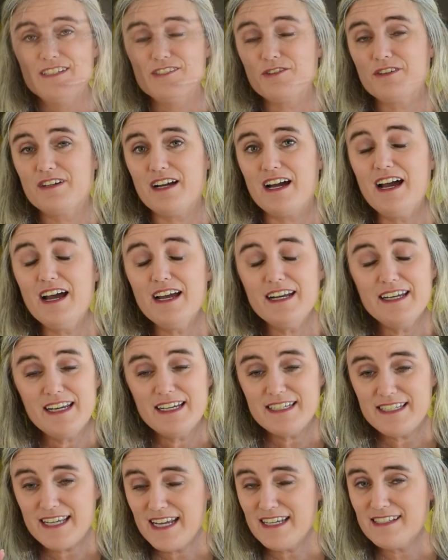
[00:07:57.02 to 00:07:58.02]
So God
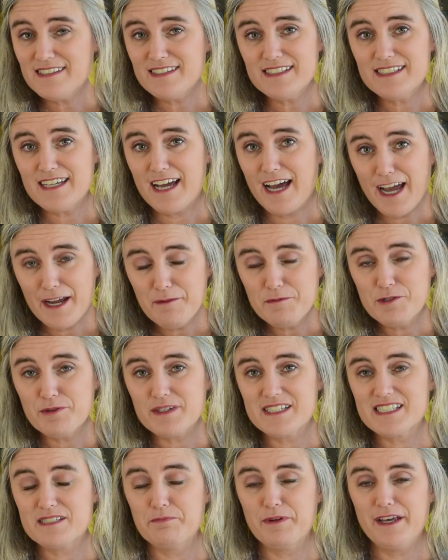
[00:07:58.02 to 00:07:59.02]
takes the time to
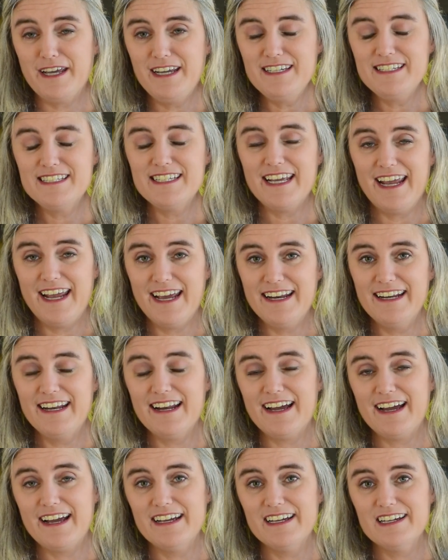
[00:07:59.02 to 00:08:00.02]
explain to
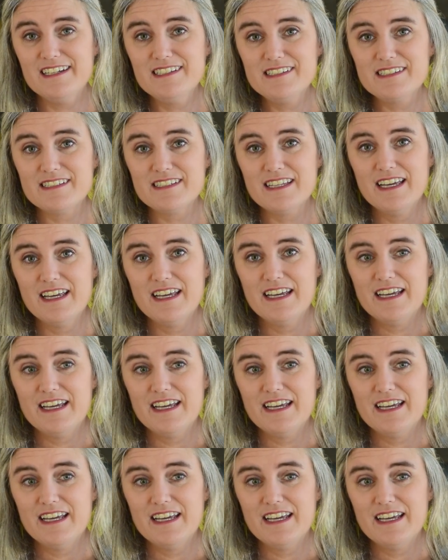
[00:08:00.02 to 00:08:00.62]
Ananias.